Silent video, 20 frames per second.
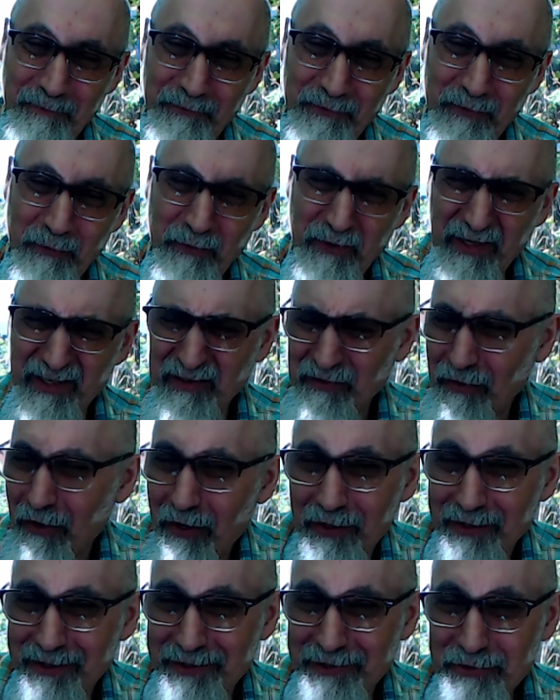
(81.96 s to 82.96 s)
or
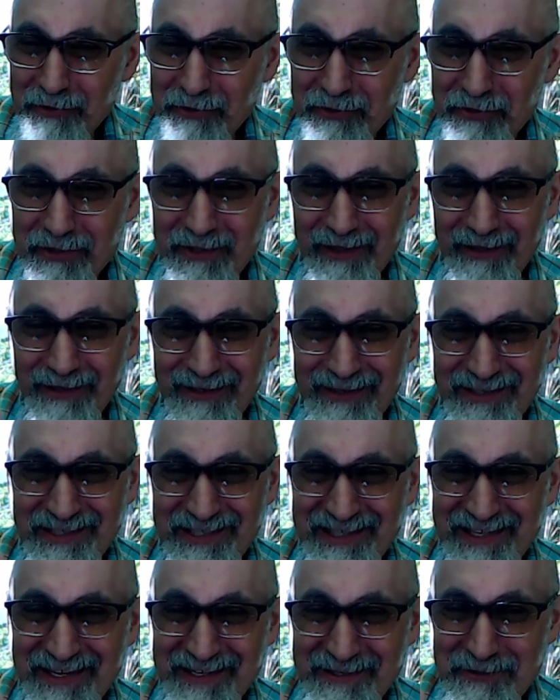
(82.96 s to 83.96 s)
acknowledged on
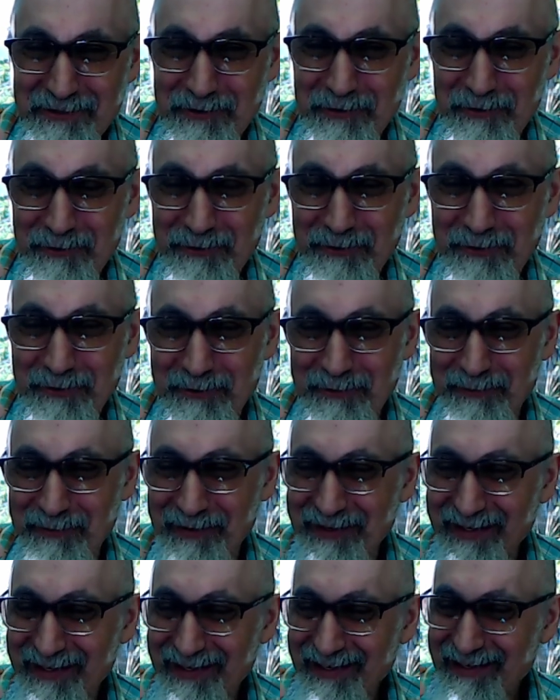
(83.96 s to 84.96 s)
SensorTube.
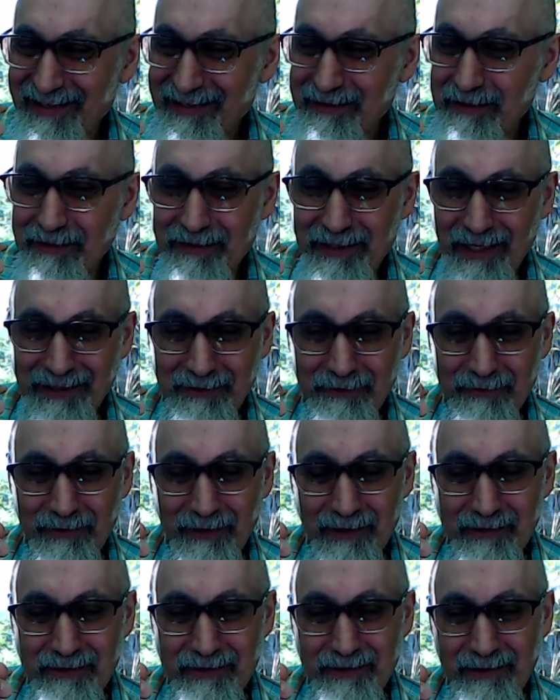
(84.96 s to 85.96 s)
The
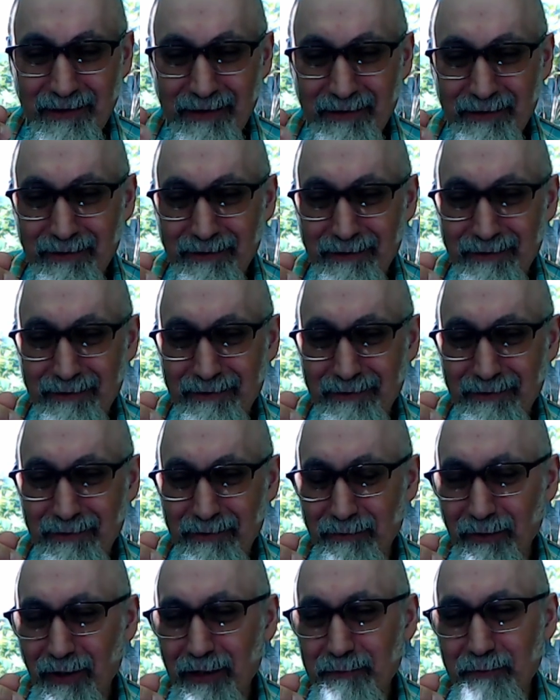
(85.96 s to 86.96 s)
technocrats there do
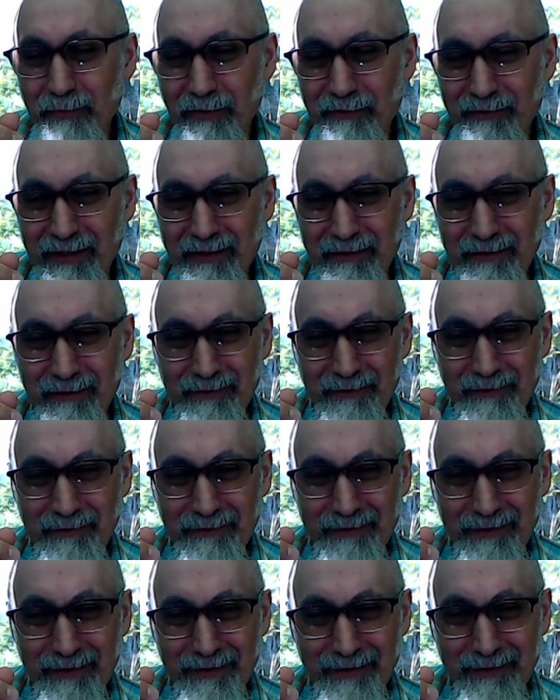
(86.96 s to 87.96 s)
not prevent
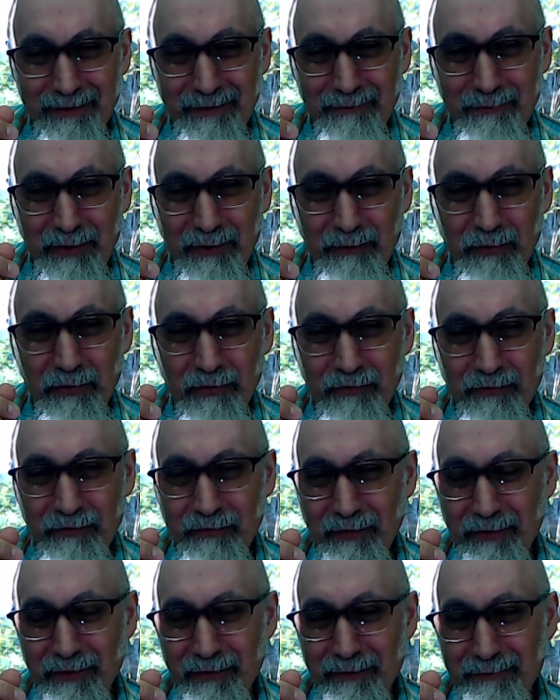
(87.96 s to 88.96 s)
people
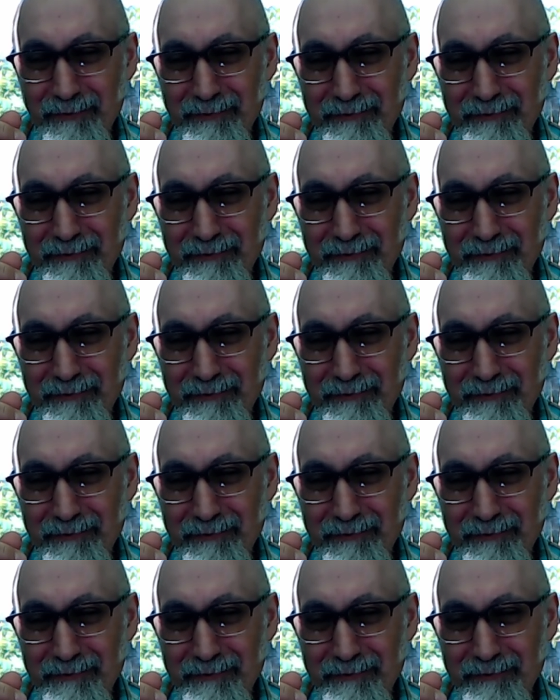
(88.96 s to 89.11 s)
from